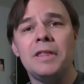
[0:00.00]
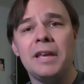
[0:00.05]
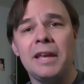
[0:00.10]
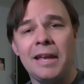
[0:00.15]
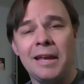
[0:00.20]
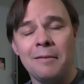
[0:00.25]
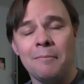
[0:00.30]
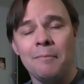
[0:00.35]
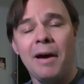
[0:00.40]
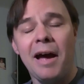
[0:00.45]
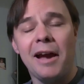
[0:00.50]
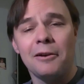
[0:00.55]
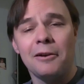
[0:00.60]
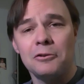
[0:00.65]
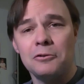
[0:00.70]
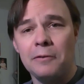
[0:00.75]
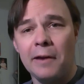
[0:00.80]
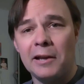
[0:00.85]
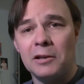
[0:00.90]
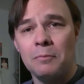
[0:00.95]
The Empire
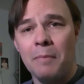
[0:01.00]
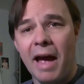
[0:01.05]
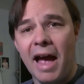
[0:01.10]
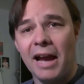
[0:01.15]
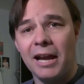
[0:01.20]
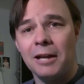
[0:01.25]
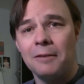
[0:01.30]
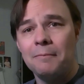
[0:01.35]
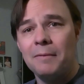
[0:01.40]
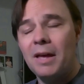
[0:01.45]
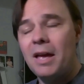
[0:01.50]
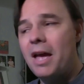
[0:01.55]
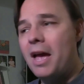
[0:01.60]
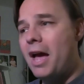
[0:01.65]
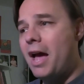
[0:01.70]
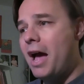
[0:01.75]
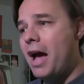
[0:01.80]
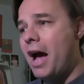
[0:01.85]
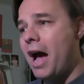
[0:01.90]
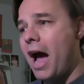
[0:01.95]
Strikes Back,
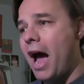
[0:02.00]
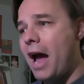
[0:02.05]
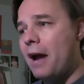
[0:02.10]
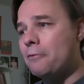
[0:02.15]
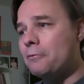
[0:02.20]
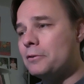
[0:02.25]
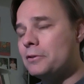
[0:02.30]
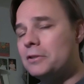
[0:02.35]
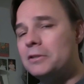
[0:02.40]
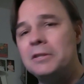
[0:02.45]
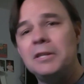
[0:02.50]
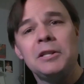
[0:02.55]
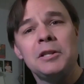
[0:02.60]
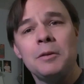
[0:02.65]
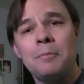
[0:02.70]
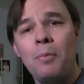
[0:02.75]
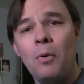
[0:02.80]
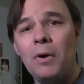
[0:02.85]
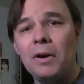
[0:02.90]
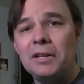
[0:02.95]
I was
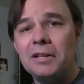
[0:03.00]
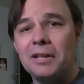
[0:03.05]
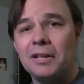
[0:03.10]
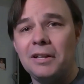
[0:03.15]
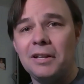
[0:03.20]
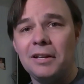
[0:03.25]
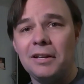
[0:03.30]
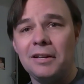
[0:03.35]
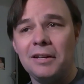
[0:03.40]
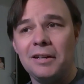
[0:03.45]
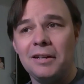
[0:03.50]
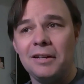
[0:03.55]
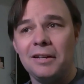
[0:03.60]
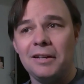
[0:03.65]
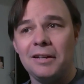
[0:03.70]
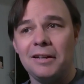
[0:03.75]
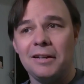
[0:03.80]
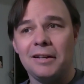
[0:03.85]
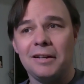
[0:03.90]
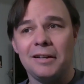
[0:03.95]
disappointed
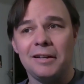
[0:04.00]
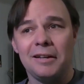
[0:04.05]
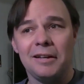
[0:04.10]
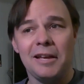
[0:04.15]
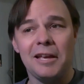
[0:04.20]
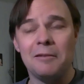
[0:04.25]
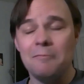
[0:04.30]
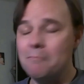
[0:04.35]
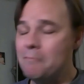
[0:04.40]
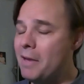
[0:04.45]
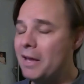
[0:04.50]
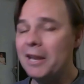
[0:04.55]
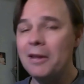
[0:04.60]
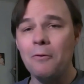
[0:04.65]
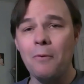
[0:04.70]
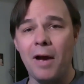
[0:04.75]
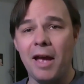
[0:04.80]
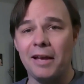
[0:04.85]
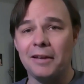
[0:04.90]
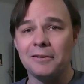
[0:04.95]
in many
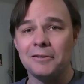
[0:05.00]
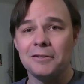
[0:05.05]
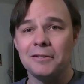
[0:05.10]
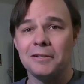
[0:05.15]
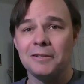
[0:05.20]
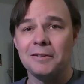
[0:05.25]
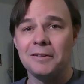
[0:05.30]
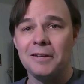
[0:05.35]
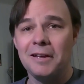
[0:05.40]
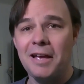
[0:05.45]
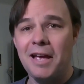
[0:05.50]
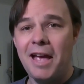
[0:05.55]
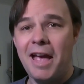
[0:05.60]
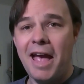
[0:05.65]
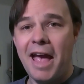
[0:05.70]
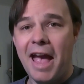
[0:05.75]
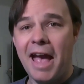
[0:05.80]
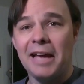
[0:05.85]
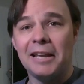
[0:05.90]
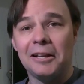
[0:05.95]
ways
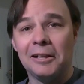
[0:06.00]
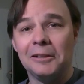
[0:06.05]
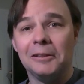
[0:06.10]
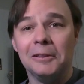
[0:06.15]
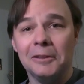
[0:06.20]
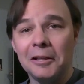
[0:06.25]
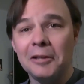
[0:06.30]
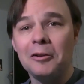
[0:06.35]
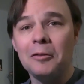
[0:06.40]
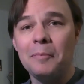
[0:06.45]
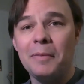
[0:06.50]
and a little